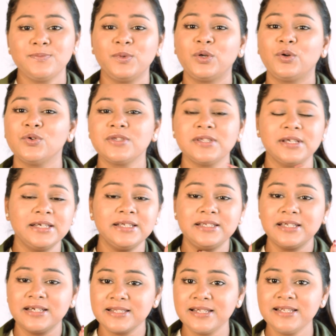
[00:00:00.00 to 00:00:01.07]
because it
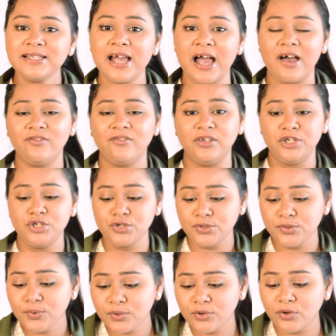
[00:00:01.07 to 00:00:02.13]
doesn't have any
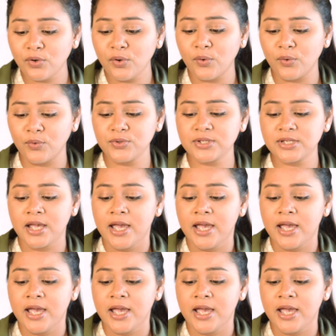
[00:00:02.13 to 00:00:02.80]
sucralose,